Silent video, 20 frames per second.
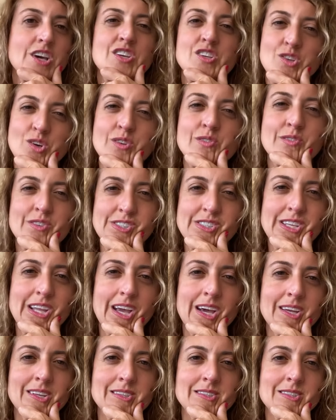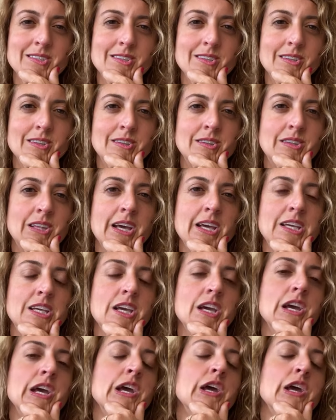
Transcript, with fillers: You understand? Like